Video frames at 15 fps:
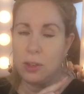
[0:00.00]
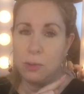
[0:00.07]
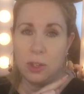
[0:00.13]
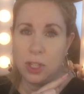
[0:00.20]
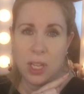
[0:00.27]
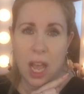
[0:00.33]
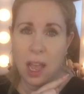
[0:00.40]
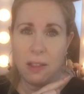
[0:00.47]

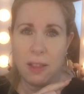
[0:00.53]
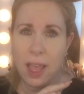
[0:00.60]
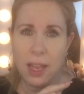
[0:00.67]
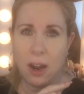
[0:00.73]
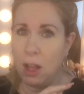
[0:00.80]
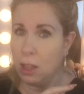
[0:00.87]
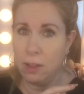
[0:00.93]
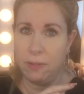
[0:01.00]
just highlight
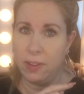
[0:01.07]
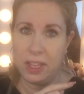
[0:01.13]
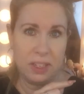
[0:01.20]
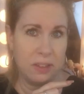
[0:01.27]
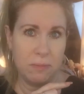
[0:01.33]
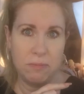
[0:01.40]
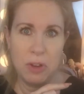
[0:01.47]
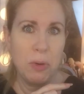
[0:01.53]
all of
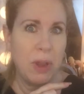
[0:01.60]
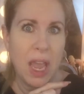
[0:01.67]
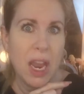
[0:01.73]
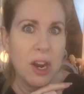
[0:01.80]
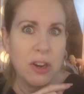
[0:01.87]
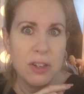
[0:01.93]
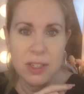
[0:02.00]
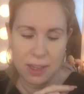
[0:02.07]
it. Who
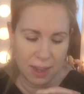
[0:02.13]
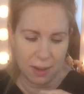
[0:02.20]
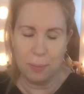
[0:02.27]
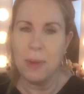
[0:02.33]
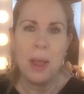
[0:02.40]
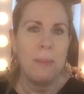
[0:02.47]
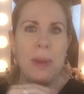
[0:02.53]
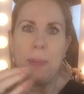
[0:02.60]
cares?
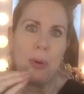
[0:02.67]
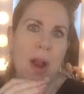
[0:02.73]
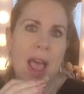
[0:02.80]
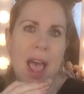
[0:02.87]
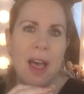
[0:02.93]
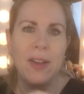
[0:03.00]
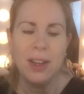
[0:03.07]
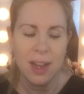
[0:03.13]
Be
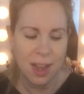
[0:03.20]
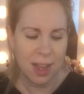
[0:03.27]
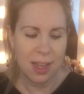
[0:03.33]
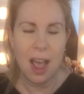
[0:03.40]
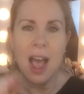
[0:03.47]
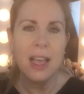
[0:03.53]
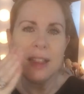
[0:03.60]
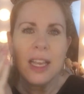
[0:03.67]
proud.
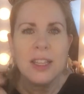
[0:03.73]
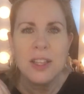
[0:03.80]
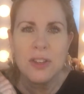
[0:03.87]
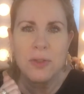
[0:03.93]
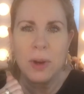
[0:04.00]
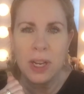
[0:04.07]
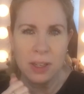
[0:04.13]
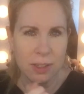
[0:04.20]
Highlight those
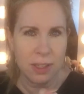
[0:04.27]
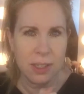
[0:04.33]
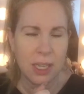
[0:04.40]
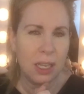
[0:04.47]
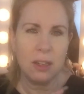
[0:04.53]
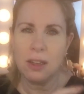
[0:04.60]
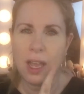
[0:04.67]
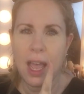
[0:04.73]
wrinkles and say,
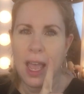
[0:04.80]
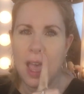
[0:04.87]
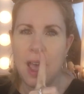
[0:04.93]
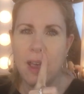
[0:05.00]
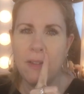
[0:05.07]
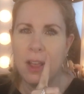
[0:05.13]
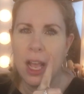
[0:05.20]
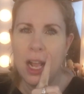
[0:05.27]
look, I
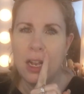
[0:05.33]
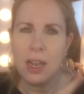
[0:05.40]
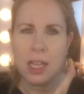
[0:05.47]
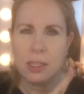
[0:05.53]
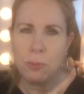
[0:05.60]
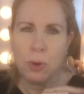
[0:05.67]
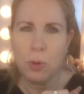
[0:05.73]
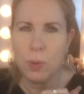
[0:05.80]
have lots
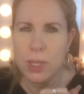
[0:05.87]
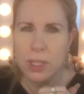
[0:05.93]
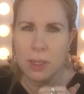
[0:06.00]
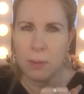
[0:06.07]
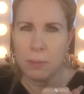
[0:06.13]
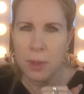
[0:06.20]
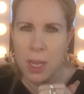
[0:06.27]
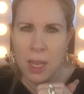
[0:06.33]
more
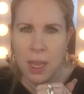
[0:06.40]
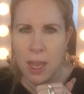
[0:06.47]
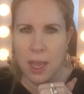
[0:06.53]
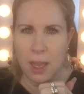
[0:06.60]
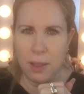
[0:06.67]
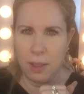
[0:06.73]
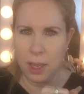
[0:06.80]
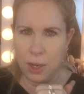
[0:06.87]
wisdom
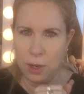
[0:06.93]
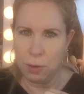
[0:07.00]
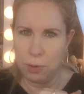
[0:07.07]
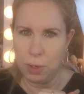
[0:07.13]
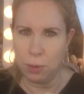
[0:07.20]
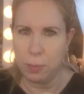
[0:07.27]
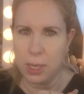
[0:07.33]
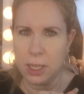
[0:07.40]
than you
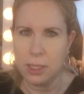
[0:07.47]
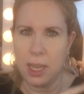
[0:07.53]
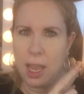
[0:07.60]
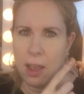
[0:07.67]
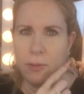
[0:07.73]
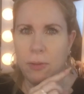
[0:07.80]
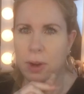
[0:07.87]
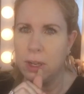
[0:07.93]
do because I
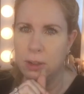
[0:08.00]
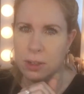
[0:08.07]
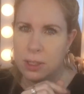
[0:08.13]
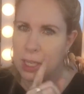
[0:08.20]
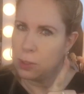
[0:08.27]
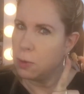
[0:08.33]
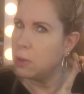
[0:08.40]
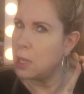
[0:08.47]
have wrinkles.
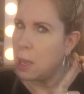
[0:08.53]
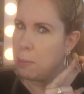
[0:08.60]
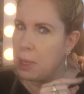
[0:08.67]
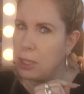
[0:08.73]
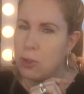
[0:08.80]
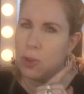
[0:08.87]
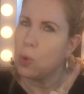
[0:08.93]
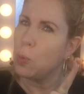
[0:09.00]
That's what that means.
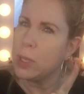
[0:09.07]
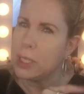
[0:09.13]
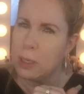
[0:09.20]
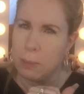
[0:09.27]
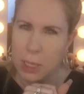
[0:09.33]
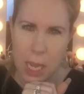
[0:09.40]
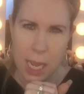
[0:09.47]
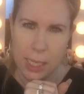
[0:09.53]
Those are
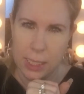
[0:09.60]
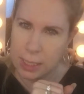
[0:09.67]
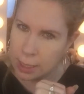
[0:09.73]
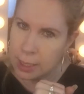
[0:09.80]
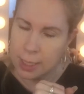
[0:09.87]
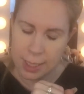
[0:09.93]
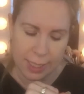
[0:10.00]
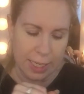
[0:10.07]
wisdom lines.
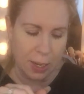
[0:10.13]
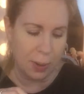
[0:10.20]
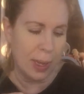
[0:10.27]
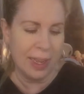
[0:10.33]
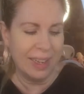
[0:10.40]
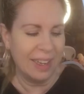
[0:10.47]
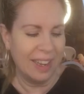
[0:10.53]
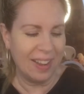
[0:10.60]
So
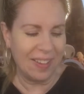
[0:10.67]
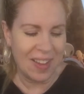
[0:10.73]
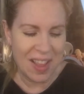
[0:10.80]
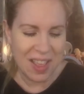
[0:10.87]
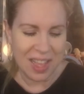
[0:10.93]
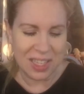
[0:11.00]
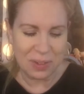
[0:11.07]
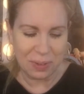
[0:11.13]

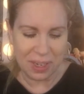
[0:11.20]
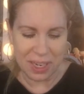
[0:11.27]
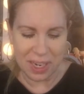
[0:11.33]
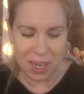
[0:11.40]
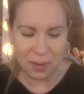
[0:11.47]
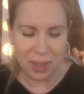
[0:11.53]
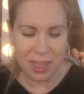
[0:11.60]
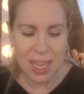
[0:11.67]
that's what we're going to
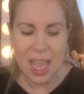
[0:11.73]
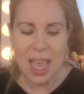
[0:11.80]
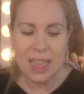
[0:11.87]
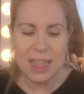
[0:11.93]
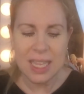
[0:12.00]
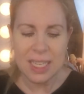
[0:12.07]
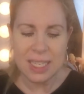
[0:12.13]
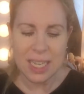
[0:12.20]
go with.
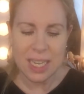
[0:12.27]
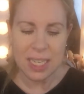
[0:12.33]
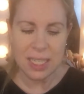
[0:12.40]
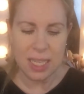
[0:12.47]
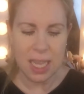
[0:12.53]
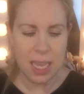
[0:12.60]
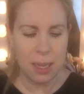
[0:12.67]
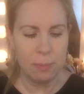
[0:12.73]
This is
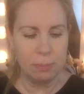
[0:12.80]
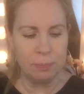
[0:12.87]
the